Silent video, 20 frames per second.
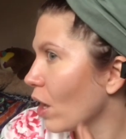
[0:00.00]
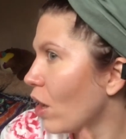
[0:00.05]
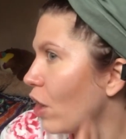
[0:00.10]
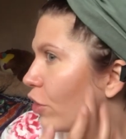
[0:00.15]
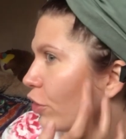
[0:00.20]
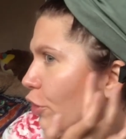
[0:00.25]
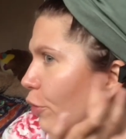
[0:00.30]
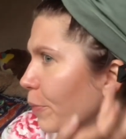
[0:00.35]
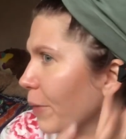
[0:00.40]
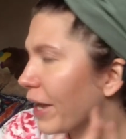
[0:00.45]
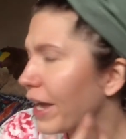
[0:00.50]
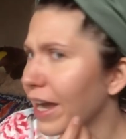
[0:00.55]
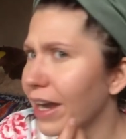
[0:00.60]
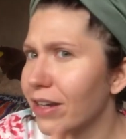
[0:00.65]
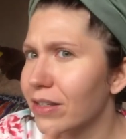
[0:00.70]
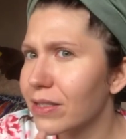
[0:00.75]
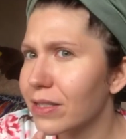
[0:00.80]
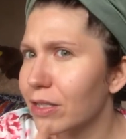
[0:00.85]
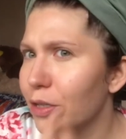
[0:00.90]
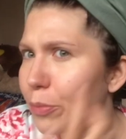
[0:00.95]
Although my
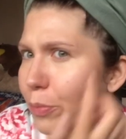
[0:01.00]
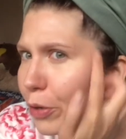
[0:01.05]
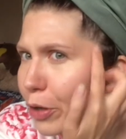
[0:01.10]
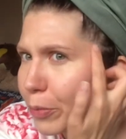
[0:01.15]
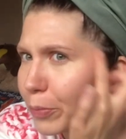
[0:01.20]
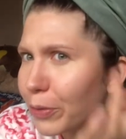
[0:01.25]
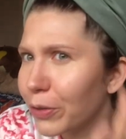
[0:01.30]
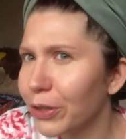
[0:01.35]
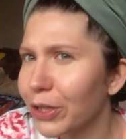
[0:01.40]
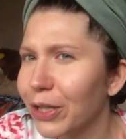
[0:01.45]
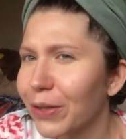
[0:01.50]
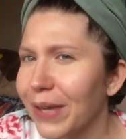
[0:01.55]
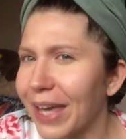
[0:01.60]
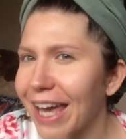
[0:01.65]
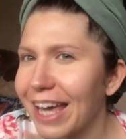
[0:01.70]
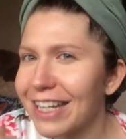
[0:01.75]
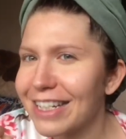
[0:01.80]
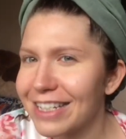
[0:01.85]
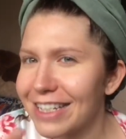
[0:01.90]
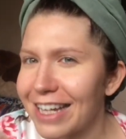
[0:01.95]
hair is still purple, you
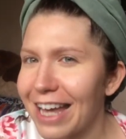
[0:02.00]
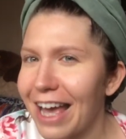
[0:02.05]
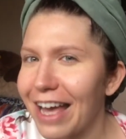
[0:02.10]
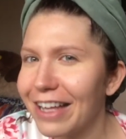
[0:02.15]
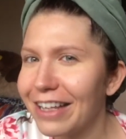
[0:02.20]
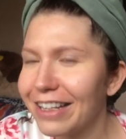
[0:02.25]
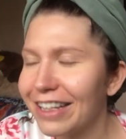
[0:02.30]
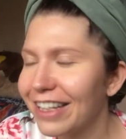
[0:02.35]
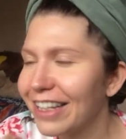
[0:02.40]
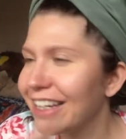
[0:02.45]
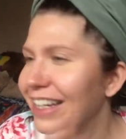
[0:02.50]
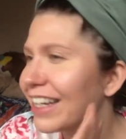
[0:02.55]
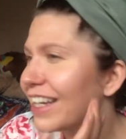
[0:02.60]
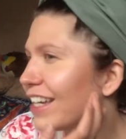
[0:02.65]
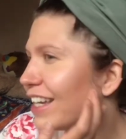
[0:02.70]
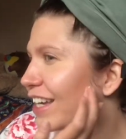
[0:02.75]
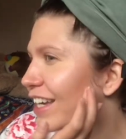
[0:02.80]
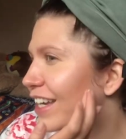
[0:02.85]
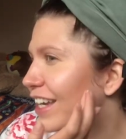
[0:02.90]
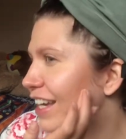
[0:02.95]
can't tell
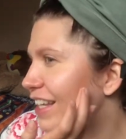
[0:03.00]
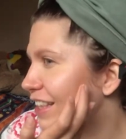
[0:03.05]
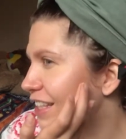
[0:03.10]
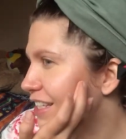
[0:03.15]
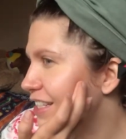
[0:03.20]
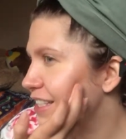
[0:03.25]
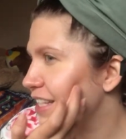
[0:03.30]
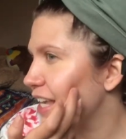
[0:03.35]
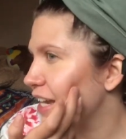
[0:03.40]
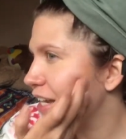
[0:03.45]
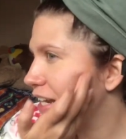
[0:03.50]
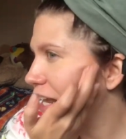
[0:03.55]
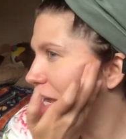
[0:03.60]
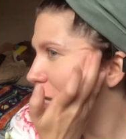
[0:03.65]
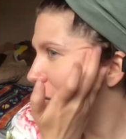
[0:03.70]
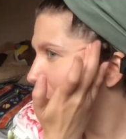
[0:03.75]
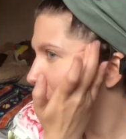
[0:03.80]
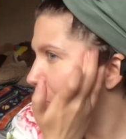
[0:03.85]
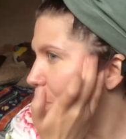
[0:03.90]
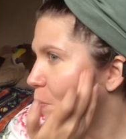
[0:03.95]
in this lighting,
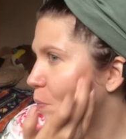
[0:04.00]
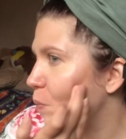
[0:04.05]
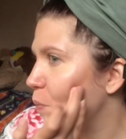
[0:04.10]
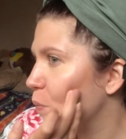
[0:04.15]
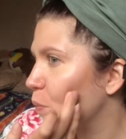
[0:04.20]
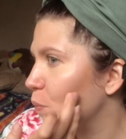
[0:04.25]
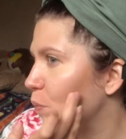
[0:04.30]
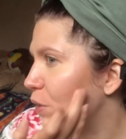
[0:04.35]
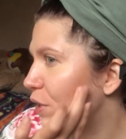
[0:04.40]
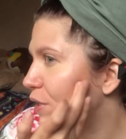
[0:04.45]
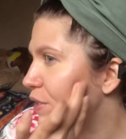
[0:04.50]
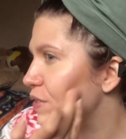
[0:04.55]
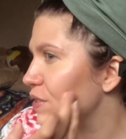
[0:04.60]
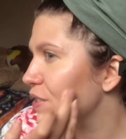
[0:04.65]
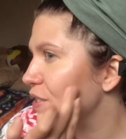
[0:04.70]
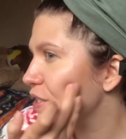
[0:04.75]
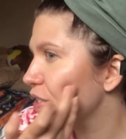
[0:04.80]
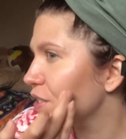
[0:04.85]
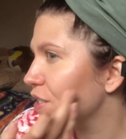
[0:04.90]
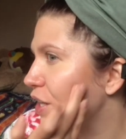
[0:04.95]
but it's
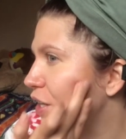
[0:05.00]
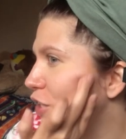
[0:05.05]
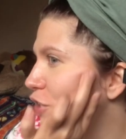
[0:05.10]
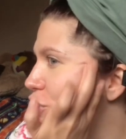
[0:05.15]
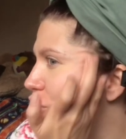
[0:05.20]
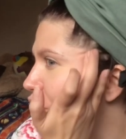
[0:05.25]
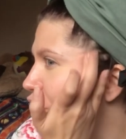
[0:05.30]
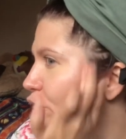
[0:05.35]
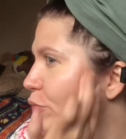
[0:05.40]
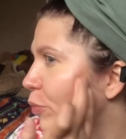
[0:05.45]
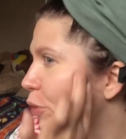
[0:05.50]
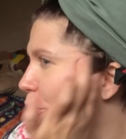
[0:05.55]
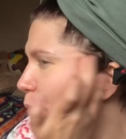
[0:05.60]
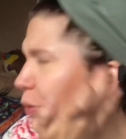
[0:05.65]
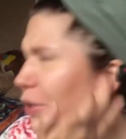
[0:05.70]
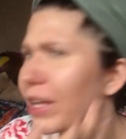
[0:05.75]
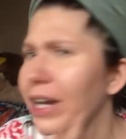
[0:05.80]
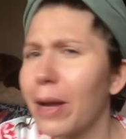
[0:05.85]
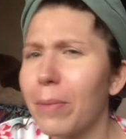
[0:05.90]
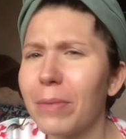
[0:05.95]
still a dark shade of
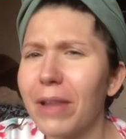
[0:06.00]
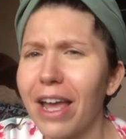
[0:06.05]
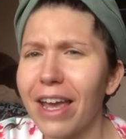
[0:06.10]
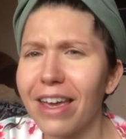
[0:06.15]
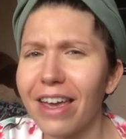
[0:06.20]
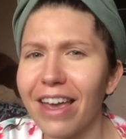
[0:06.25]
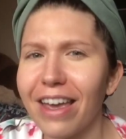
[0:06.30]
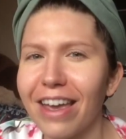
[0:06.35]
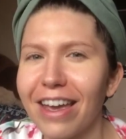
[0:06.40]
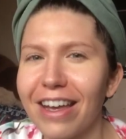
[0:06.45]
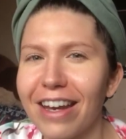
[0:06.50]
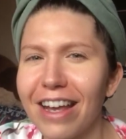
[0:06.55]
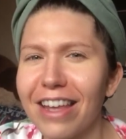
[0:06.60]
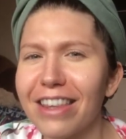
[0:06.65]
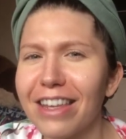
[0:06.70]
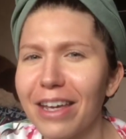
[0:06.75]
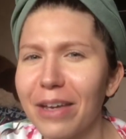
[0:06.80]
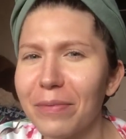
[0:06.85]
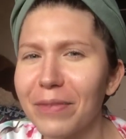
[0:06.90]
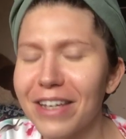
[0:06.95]
purple, and I'm liking it. I
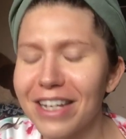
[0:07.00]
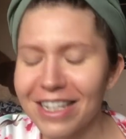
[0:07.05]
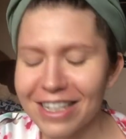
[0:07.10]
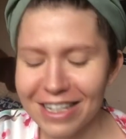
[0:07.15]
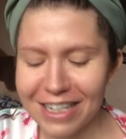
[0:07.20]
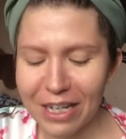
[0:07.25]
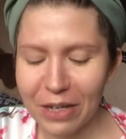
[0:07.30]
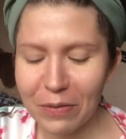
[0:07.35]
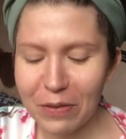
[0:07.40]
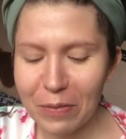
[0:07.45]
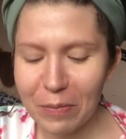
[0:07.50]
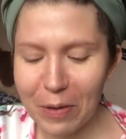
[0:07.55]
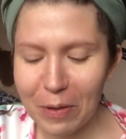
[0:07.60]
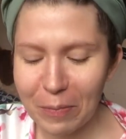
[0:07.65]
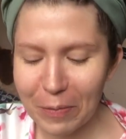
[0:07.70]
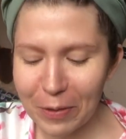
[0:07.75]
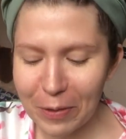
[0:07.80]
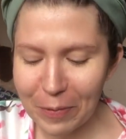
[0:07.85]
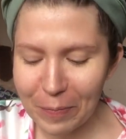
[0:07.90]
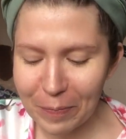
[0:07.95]
think I'm gonna stick with
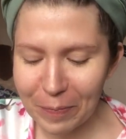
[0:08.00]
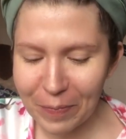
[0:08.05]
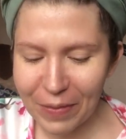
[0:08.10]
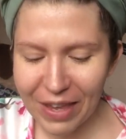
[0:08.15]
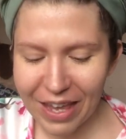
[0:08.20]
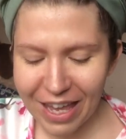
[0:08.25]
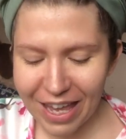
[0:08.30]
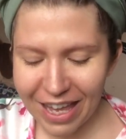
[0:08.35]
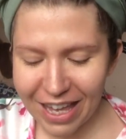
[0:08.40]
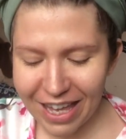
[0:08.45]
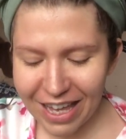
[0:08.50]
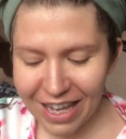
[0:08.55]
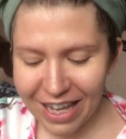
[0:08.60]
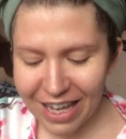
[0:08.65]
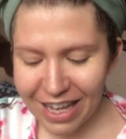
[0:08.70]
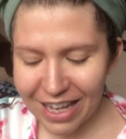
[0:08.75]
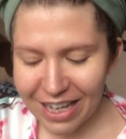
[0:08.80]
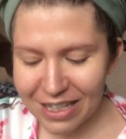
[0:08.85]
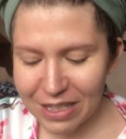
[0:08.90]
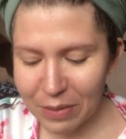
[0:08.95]
purple.
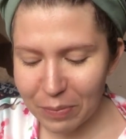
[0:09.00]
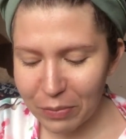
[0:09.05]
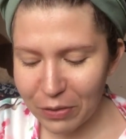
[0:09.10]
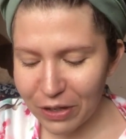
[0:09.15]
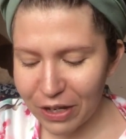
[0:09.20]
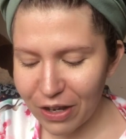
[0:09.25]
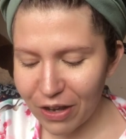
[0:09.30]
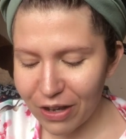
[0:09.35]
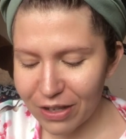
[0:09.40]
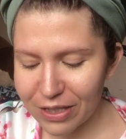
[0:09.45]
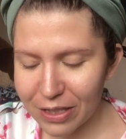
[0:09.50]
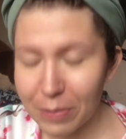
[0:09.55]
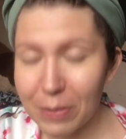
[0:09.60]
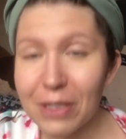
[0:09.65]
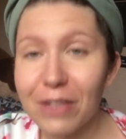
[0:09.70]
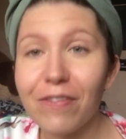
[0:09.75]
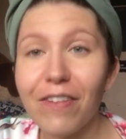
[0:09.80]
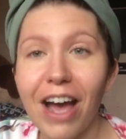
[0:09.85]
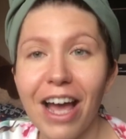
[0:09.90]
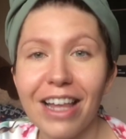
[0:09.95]
It's a pretty awesome,
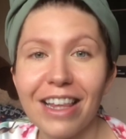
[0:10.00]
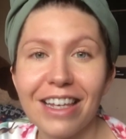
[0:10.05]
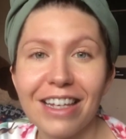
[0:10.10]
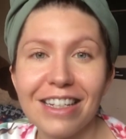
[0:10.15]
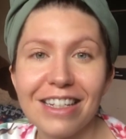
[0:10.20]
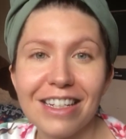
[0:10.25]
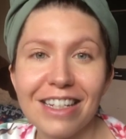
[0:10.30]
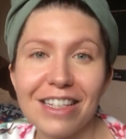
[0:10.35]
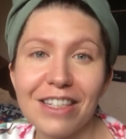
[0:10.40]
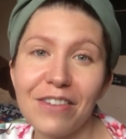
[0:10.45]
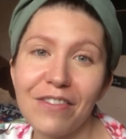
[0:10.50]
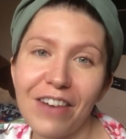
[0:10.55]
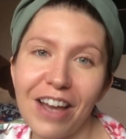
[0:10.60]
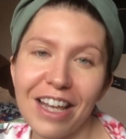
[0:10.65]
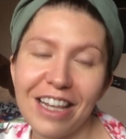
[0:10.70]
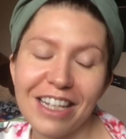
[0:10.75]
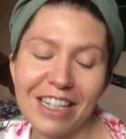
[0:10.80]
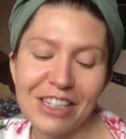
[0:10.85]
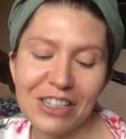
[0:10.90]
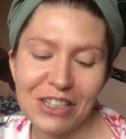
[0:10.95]
it's violet. It's a
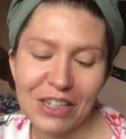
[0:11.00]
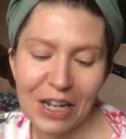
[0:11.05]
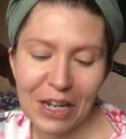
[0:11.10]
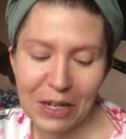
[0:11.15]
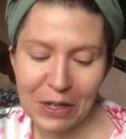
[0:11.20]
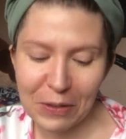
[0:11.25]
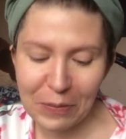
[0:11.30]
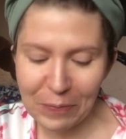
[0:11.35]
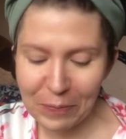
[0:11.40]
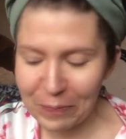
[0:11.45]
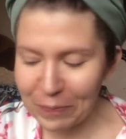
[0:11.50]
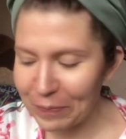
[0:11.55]
violet shade.